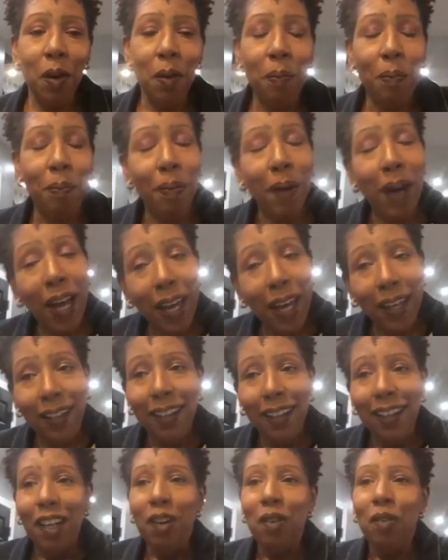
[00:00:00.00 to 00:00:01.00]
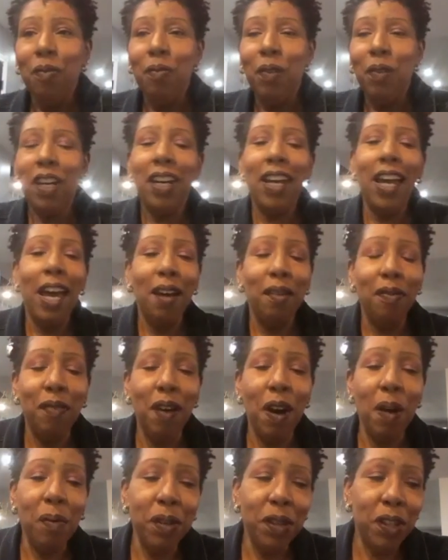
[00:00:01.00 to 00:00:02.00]
but we're going to have
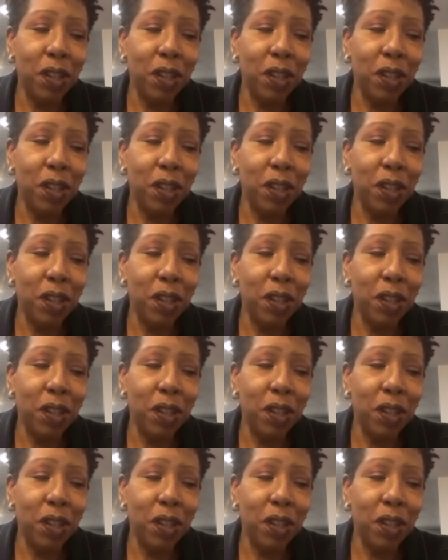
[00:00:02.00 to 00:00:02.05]
fun with this